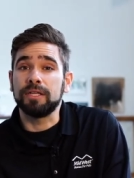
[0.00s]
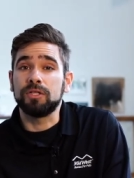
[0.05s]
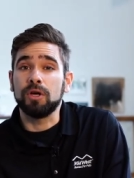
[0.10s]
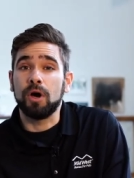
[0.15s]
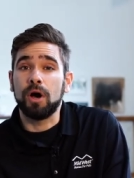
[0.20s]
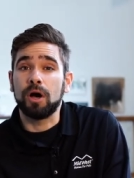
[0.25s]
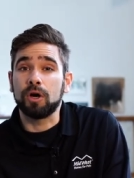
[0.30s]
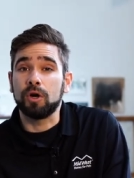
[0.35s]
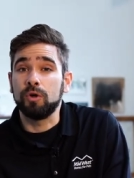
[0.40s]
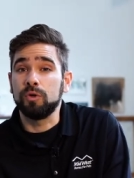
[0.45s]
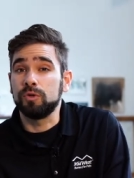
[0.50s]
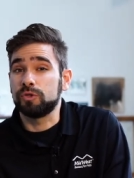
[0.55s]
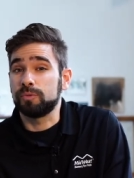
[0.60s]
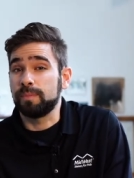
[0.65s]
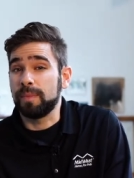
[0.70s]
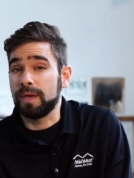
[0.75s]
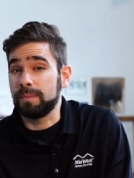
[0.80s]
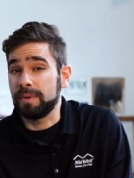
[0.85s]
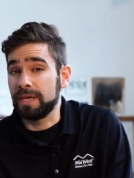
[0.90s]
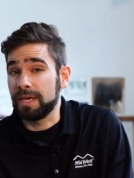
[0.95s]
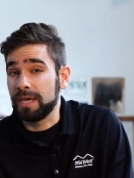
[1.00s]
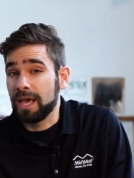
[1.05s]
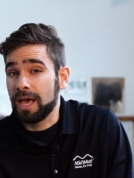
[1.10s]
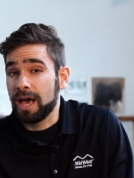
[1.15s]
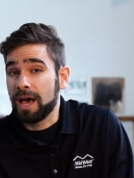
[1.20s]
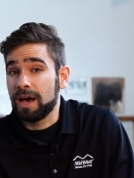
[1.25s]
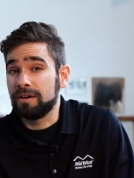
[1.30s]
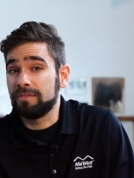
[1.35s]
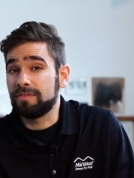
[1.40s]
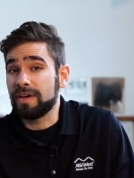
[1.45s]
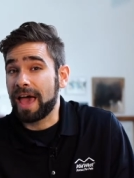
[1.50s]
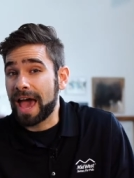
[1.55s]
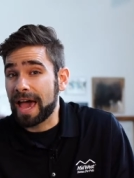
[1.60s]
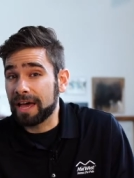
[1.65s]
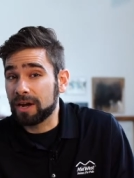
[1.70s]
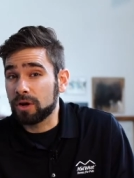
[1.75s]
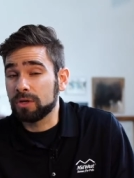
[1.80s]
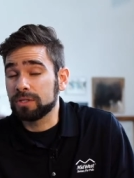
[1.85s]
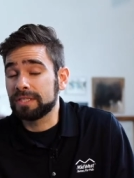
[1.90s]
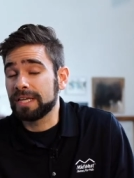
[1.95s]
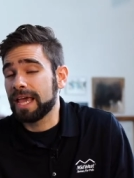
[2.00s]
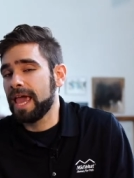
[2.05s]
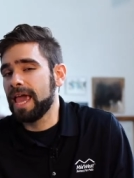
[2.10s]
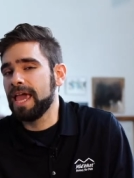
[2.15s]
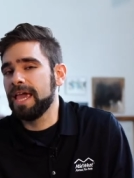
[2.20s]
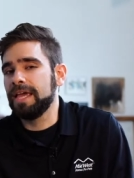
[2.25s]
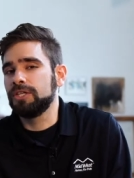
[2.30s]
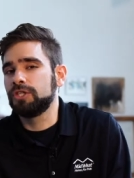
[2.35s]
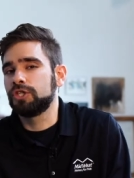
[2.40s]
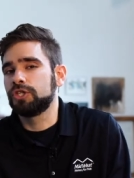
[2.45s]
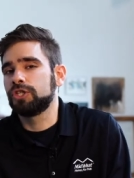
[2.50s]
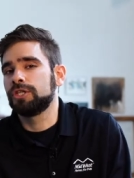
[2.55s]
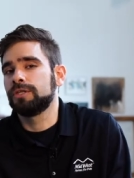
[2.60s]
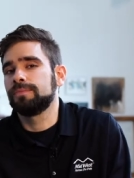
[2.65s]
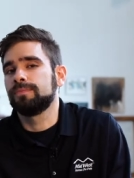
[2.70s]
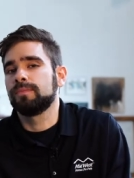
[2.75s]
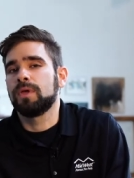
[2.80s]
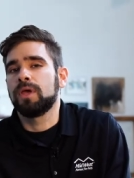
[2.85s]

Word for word: a dog who's maybe of adult age